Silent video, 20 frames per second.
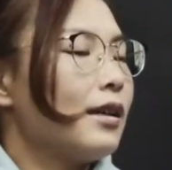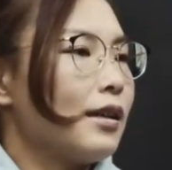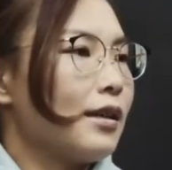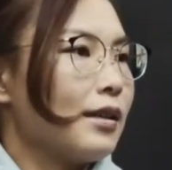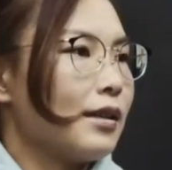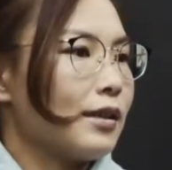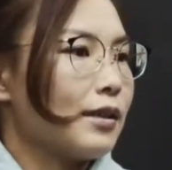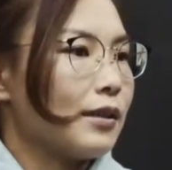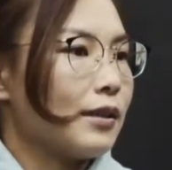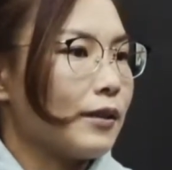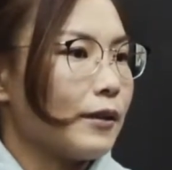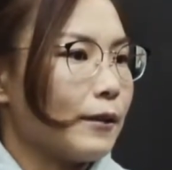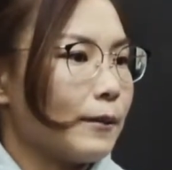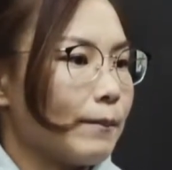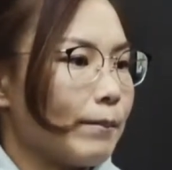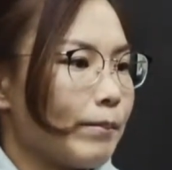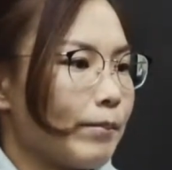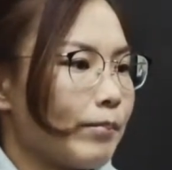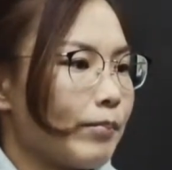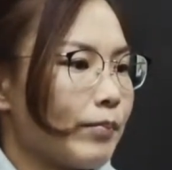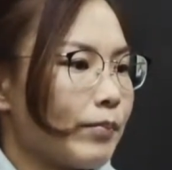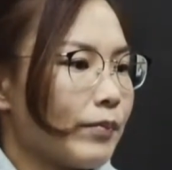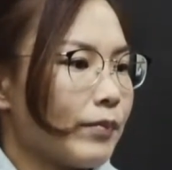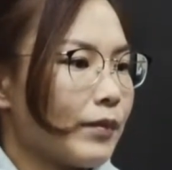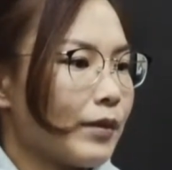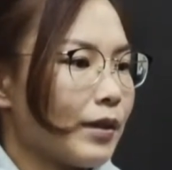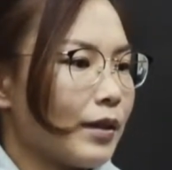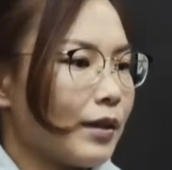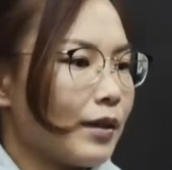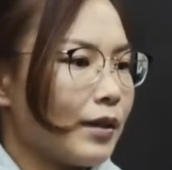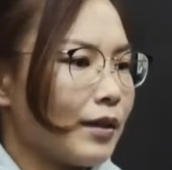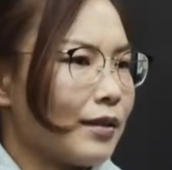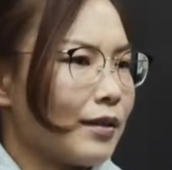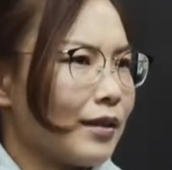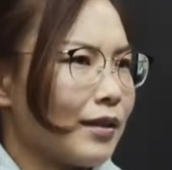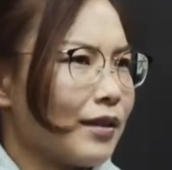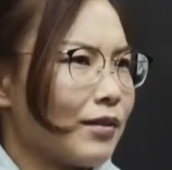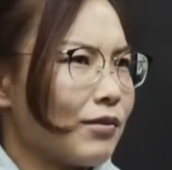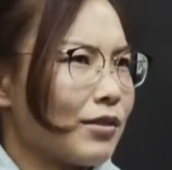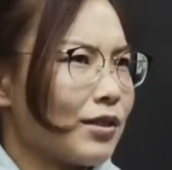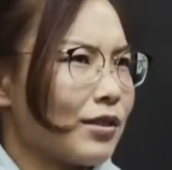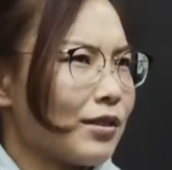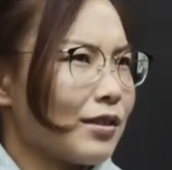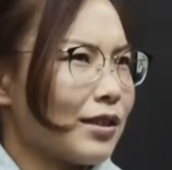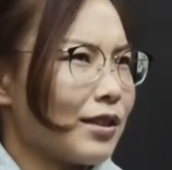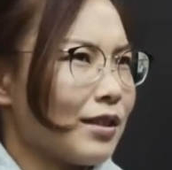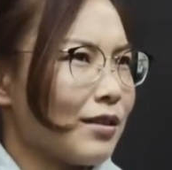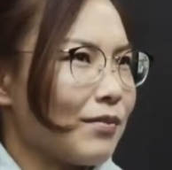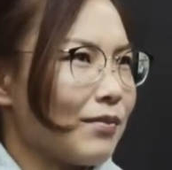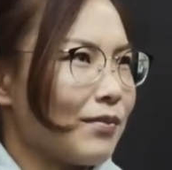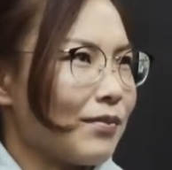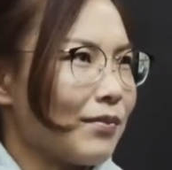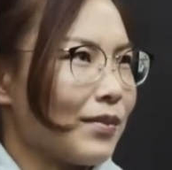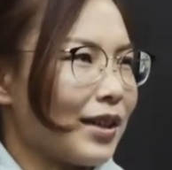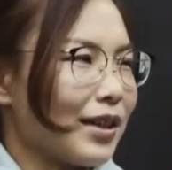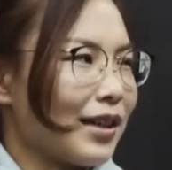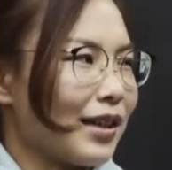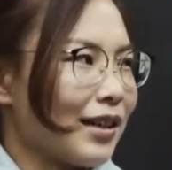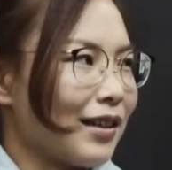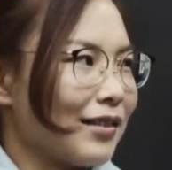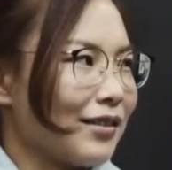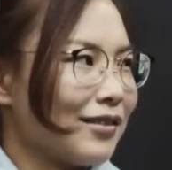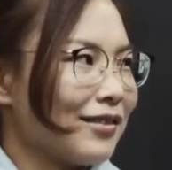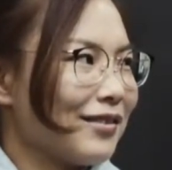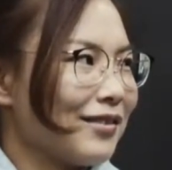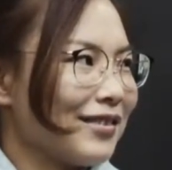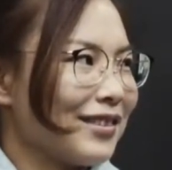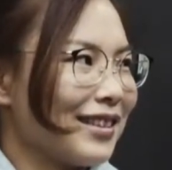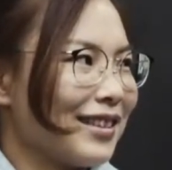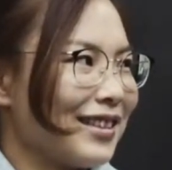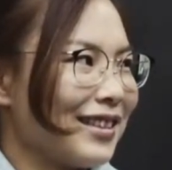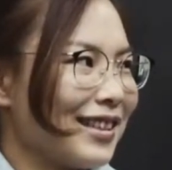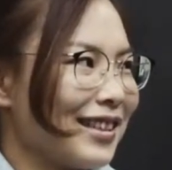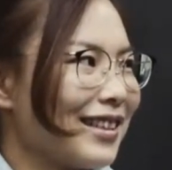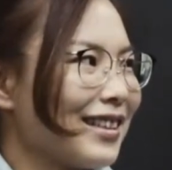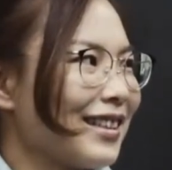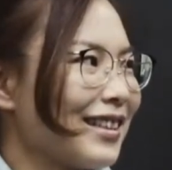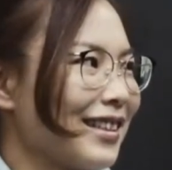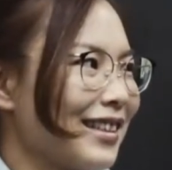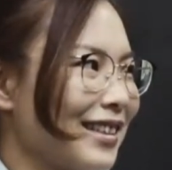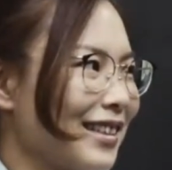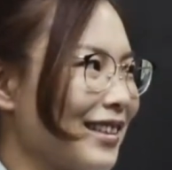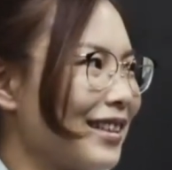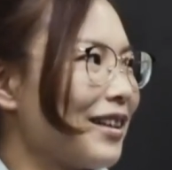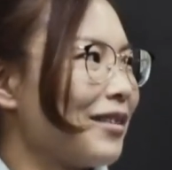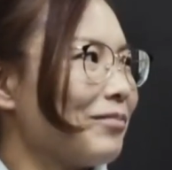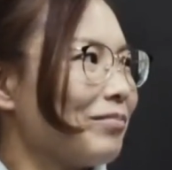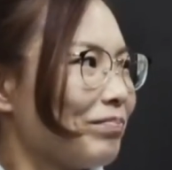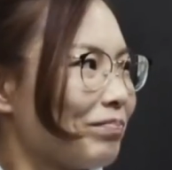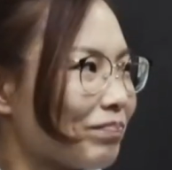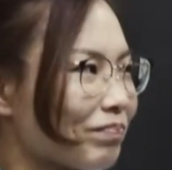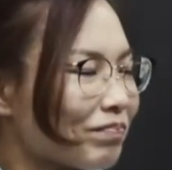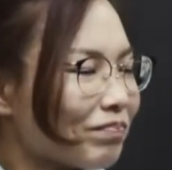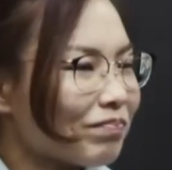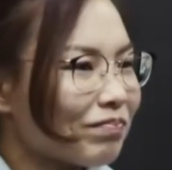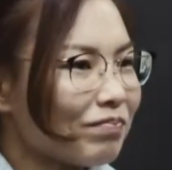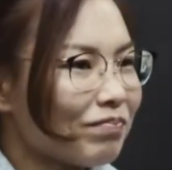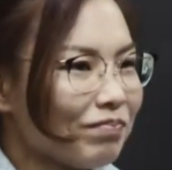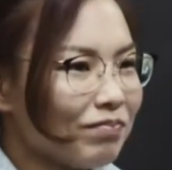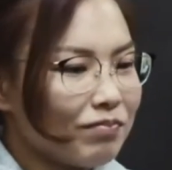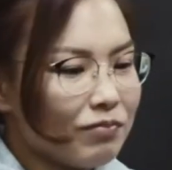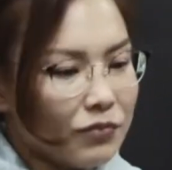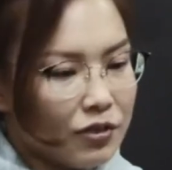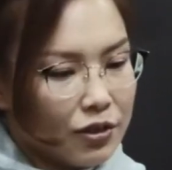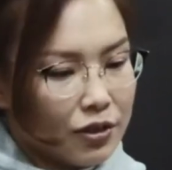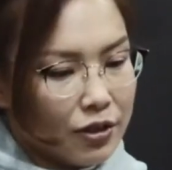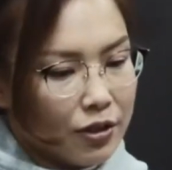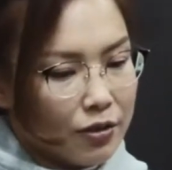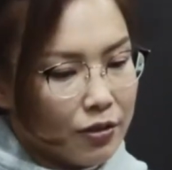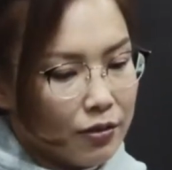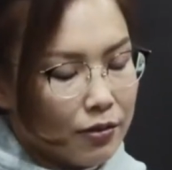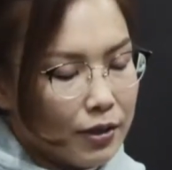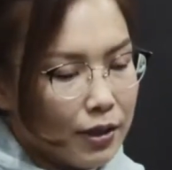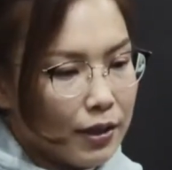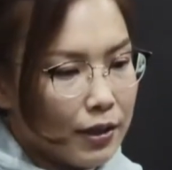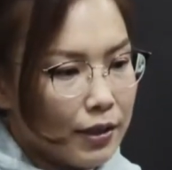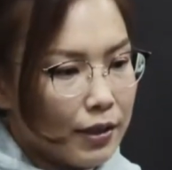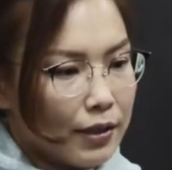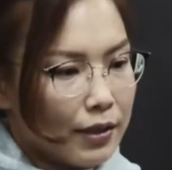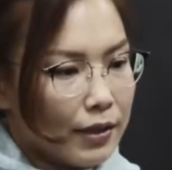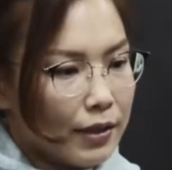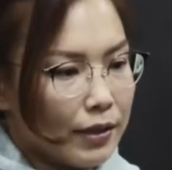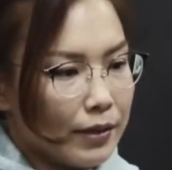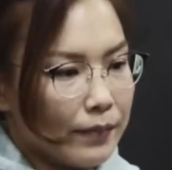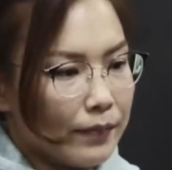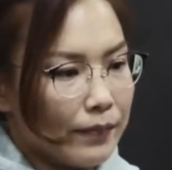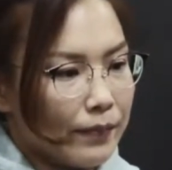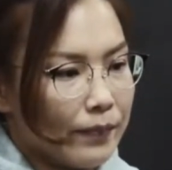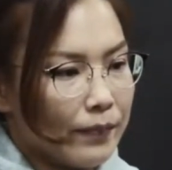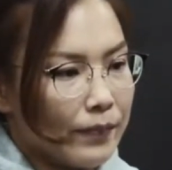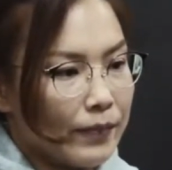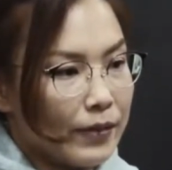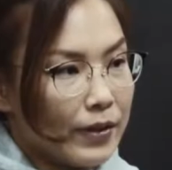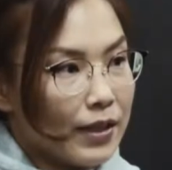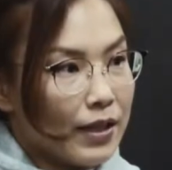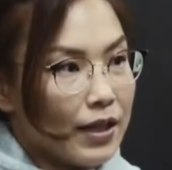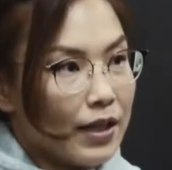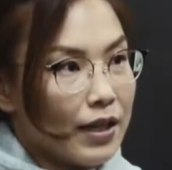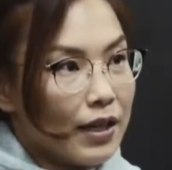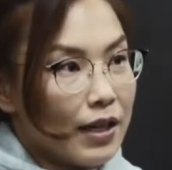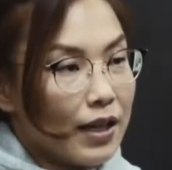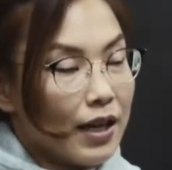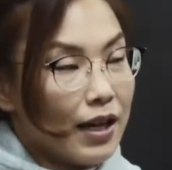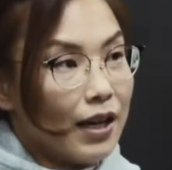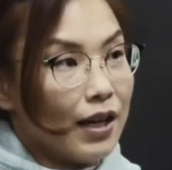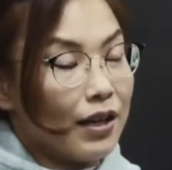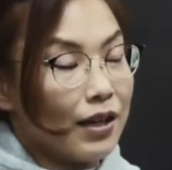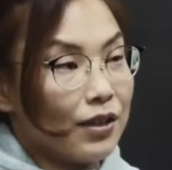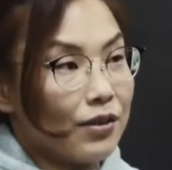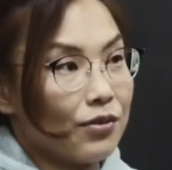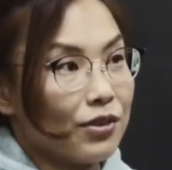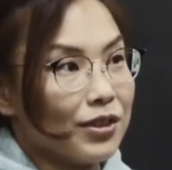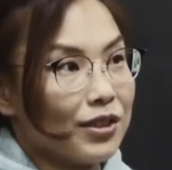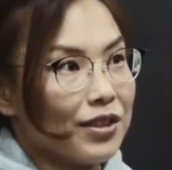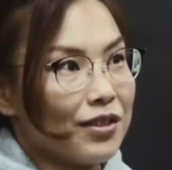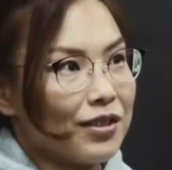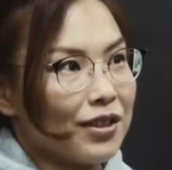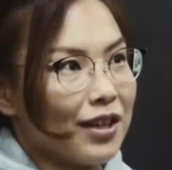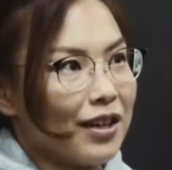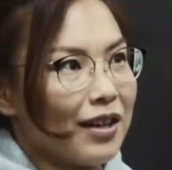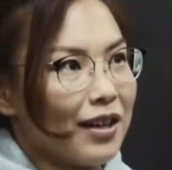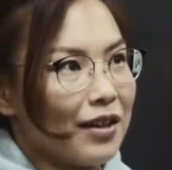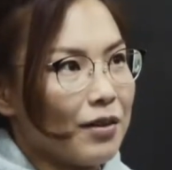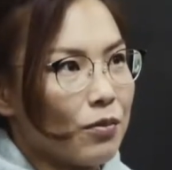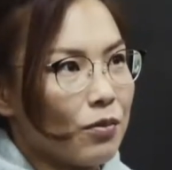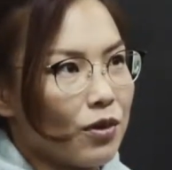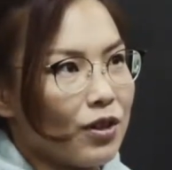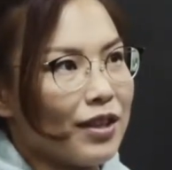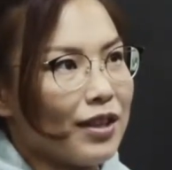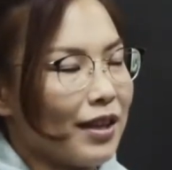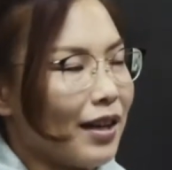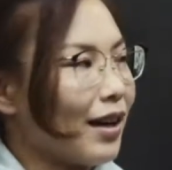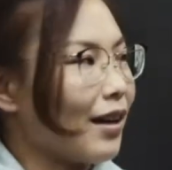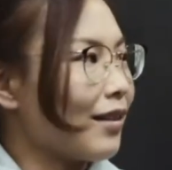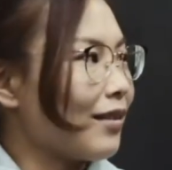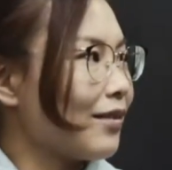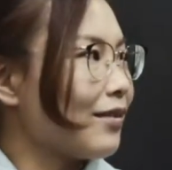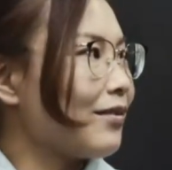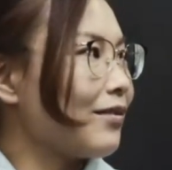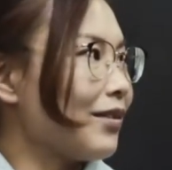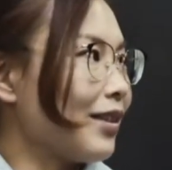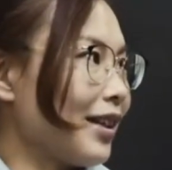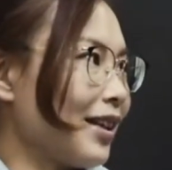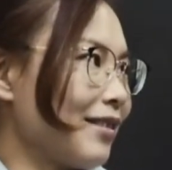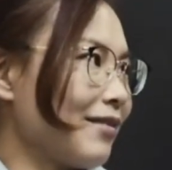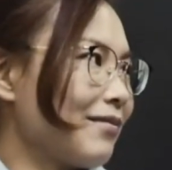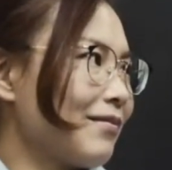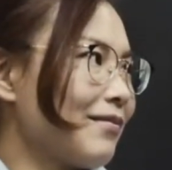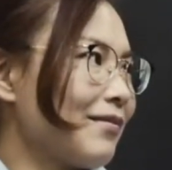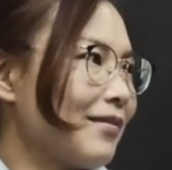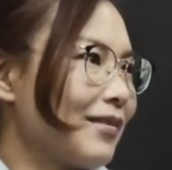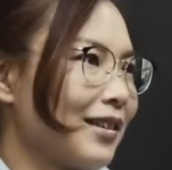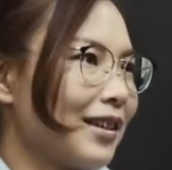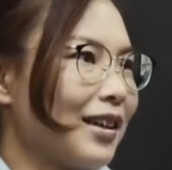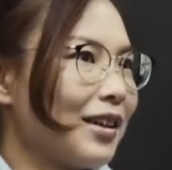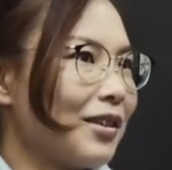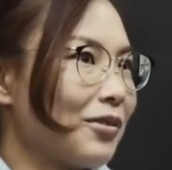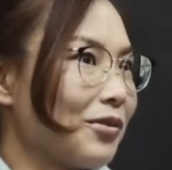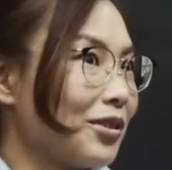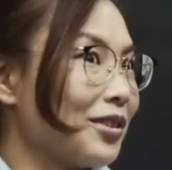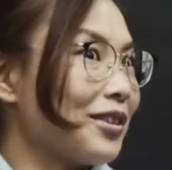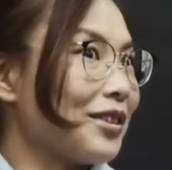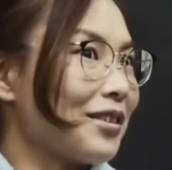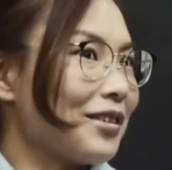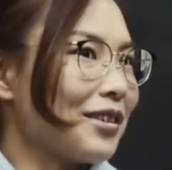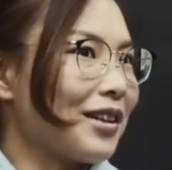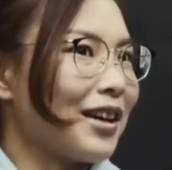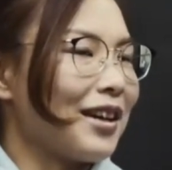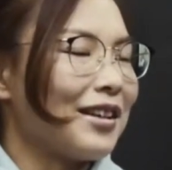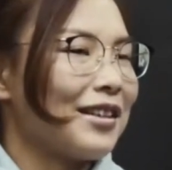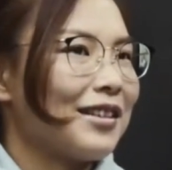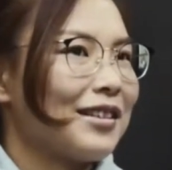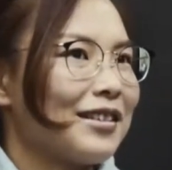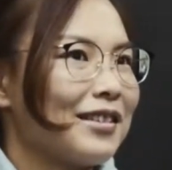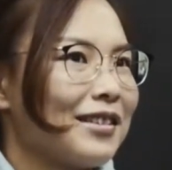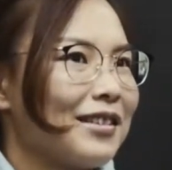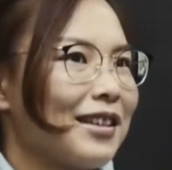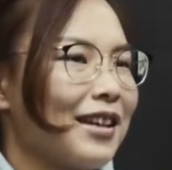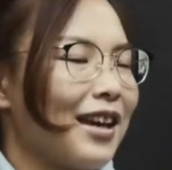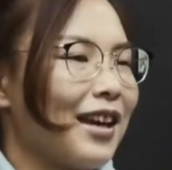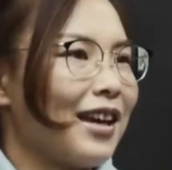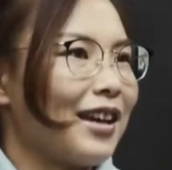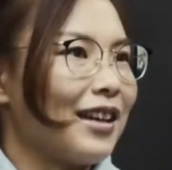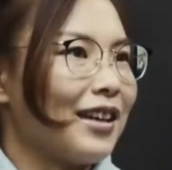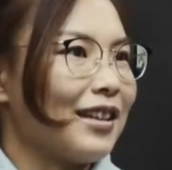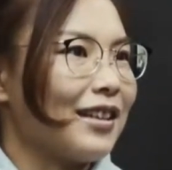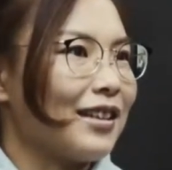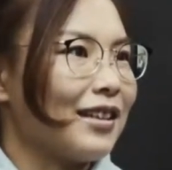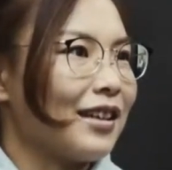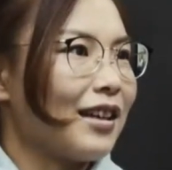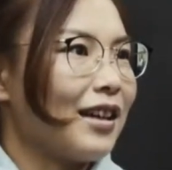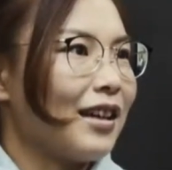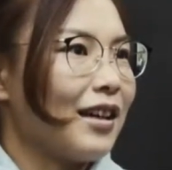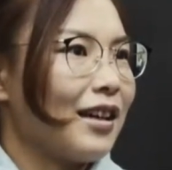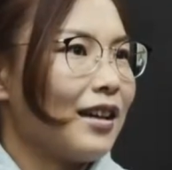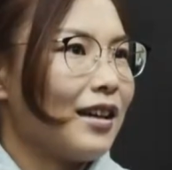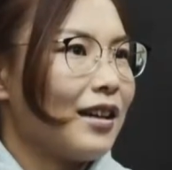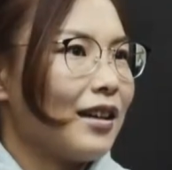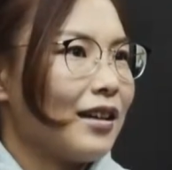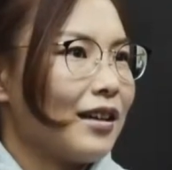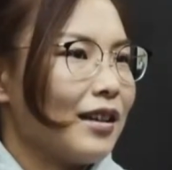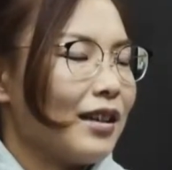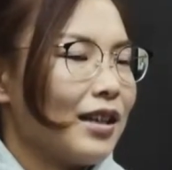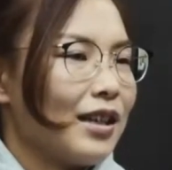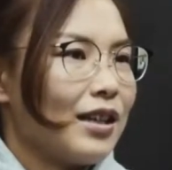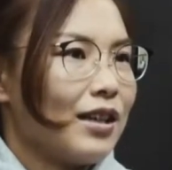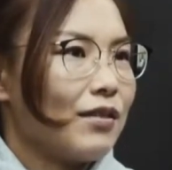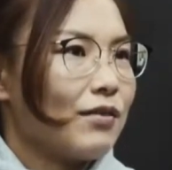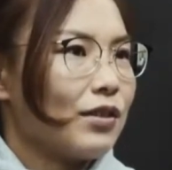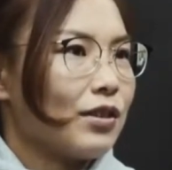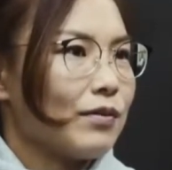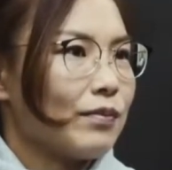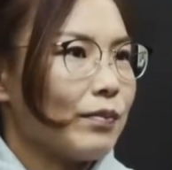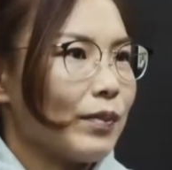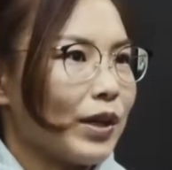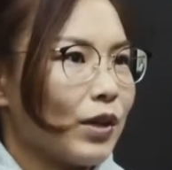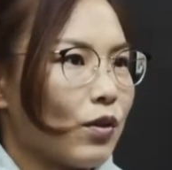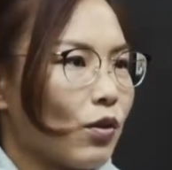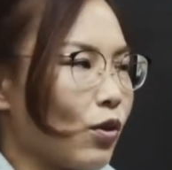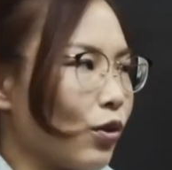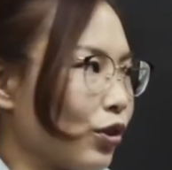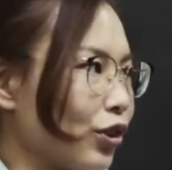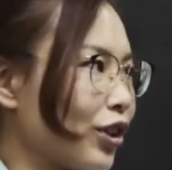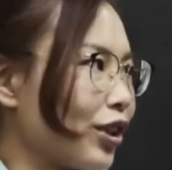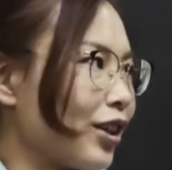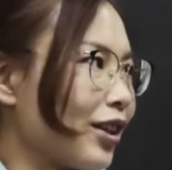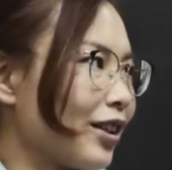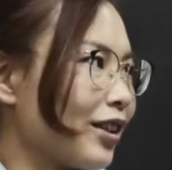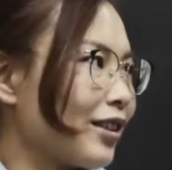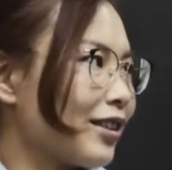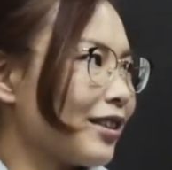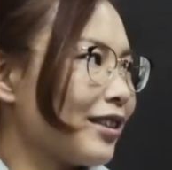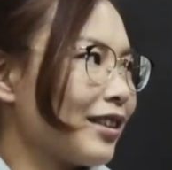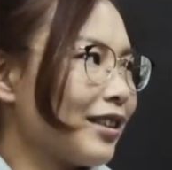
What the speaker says: Thought it was in Macau, I think. Yeah. So I really thought I won that fight. I really thought, and even my corner,